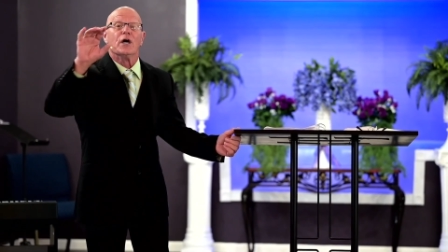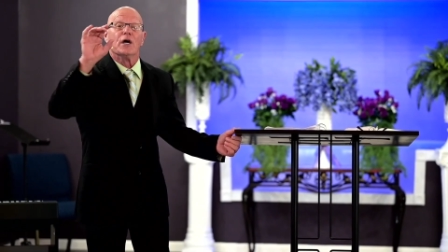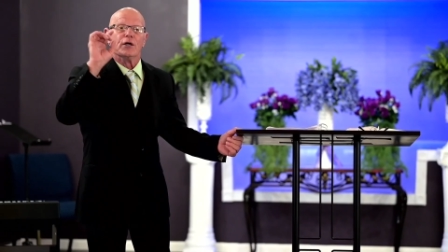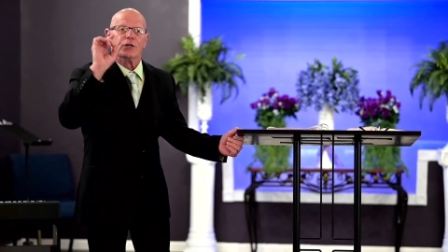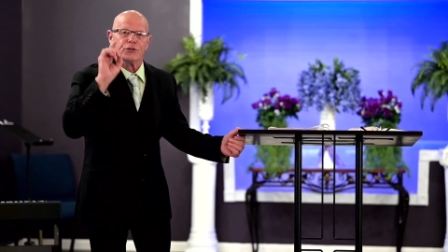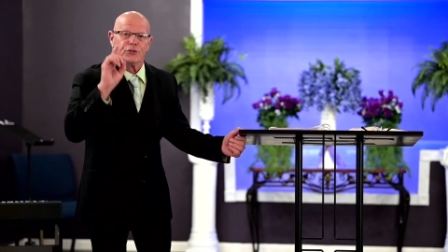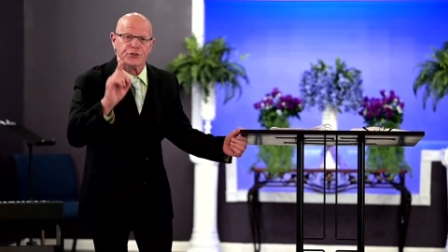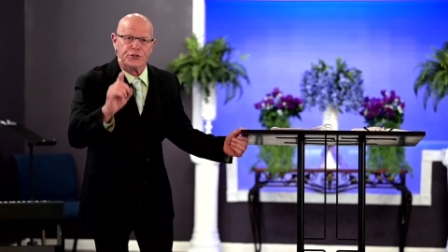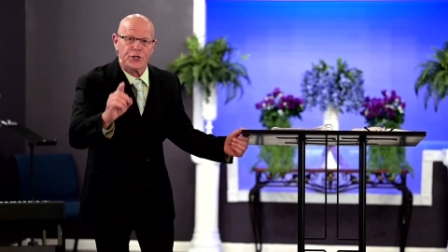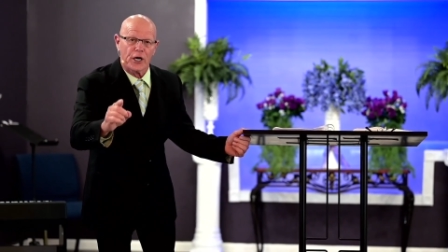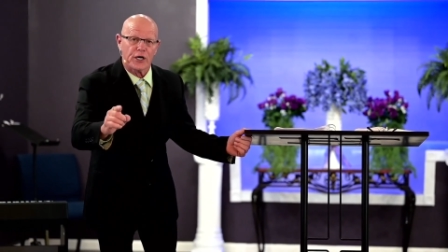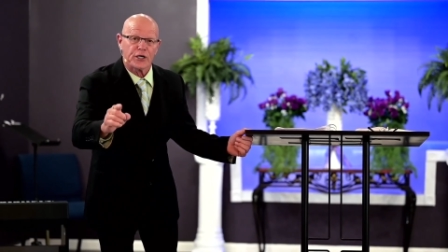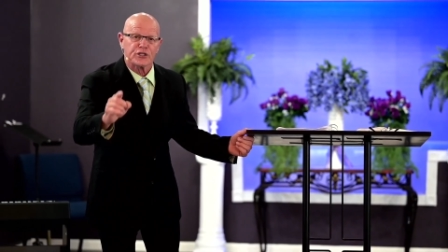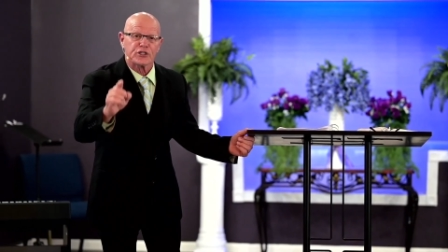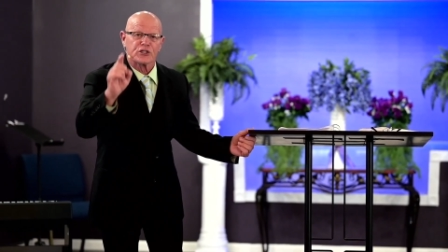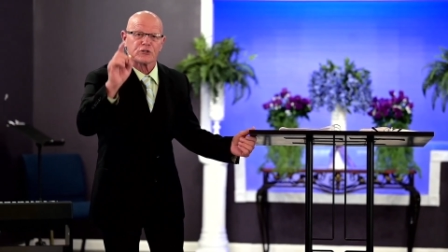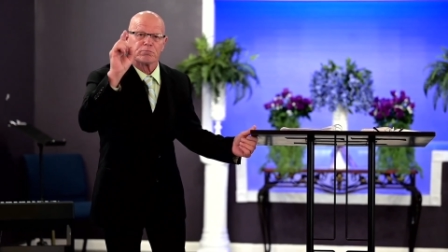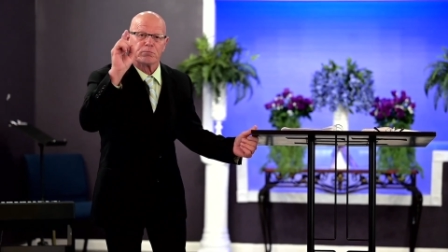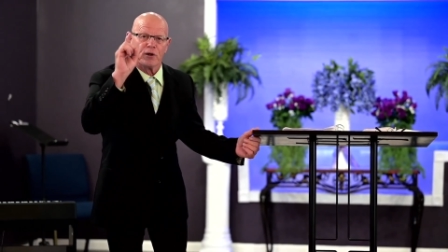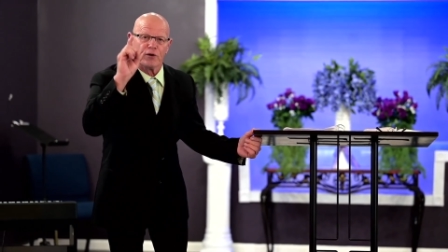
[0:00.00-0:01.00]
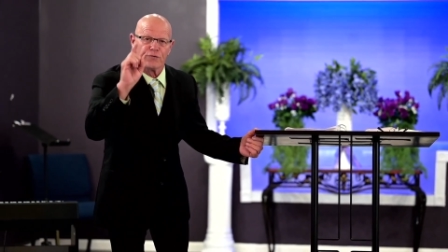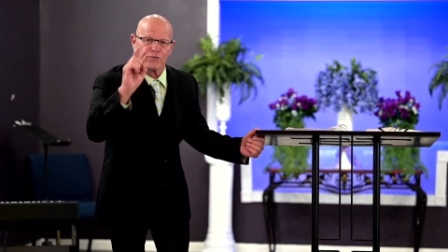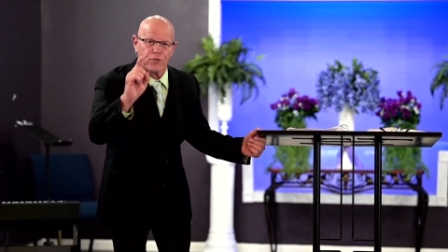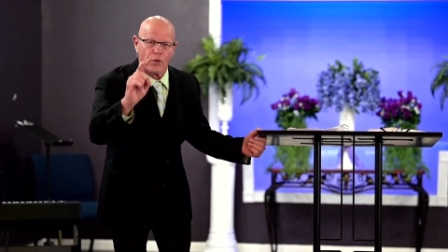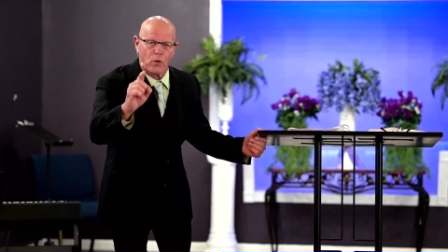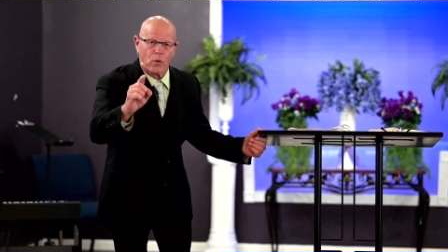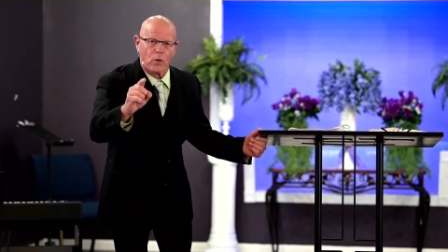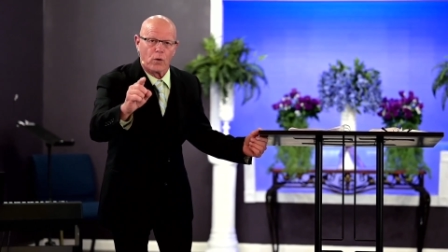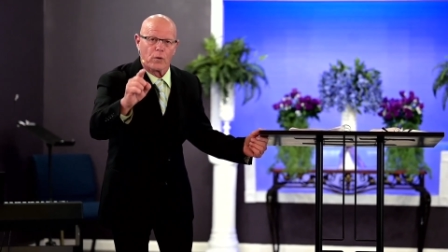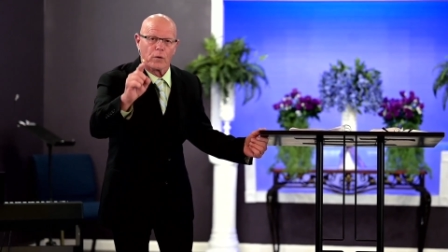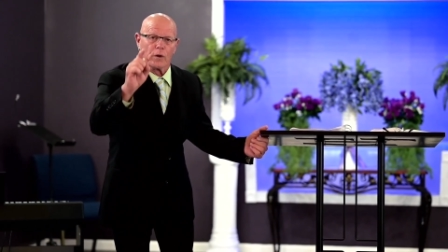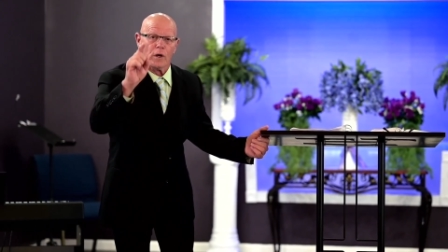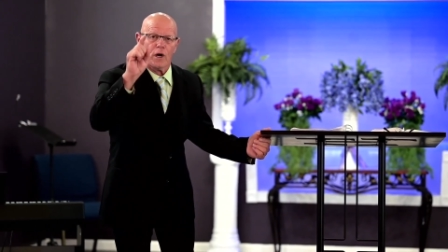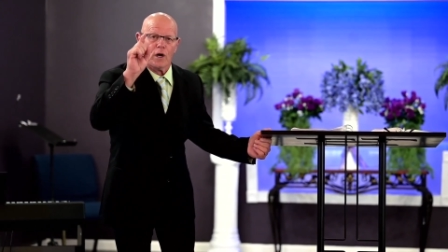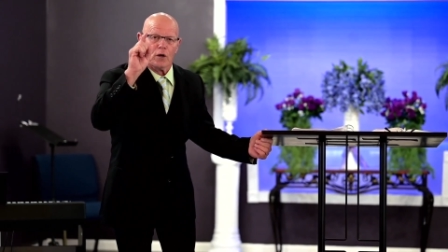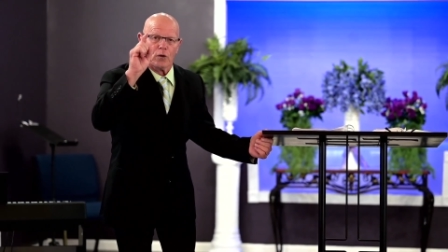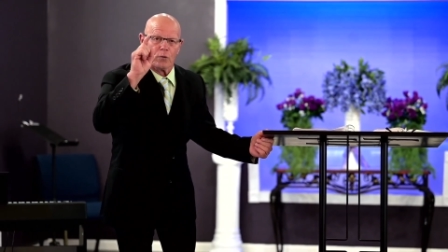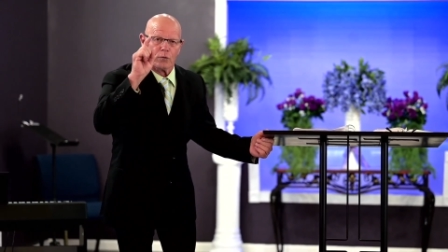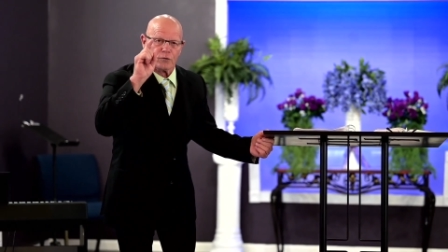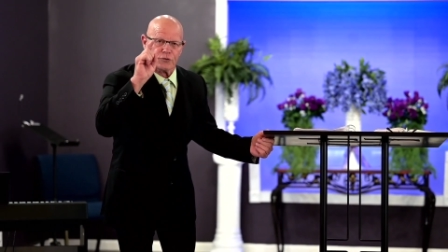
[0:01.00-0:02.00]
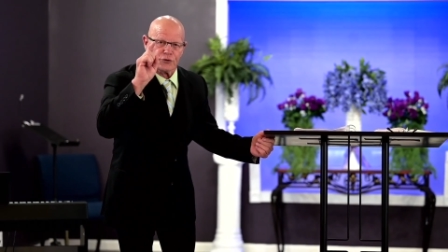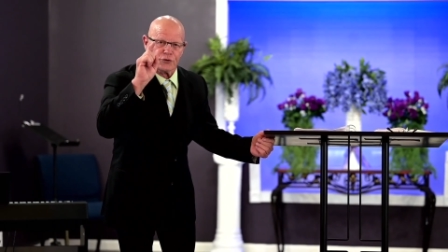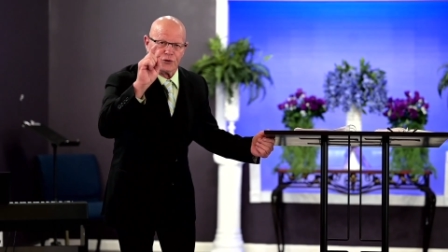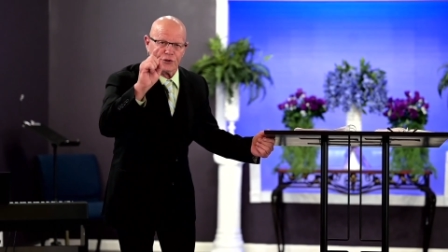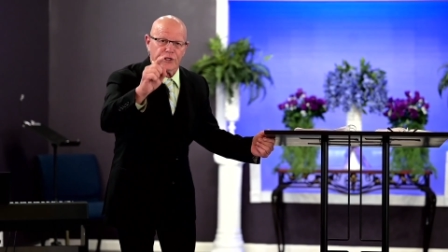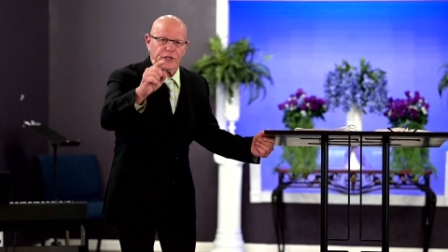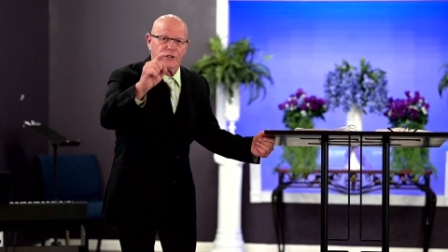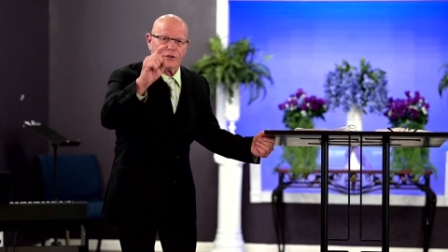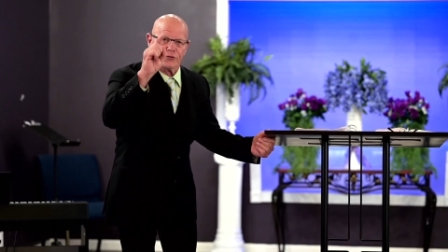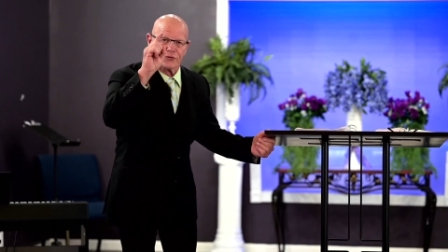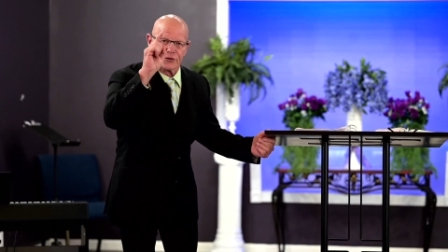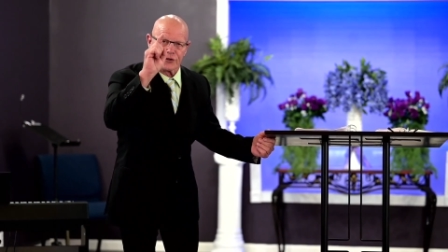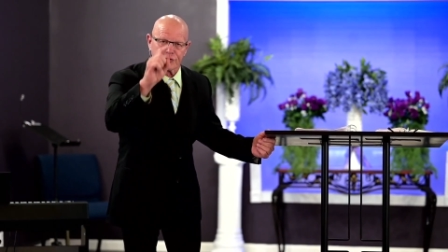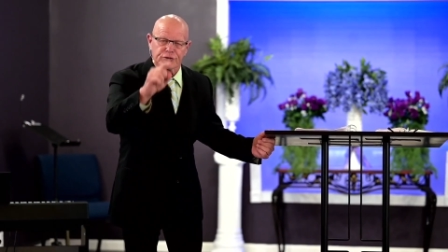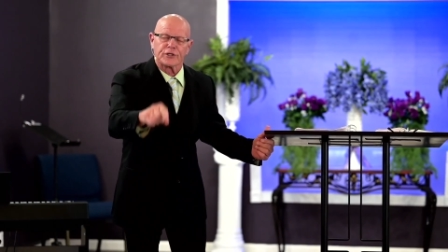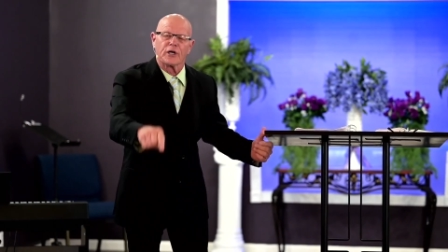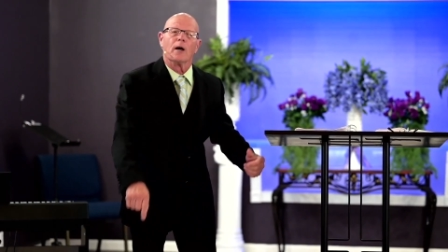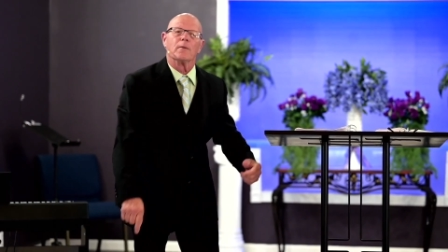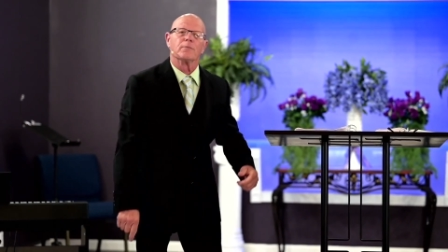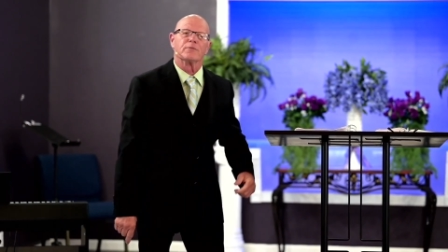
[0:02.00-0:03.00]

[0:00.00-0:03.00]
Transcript: just before Jesus comes. Is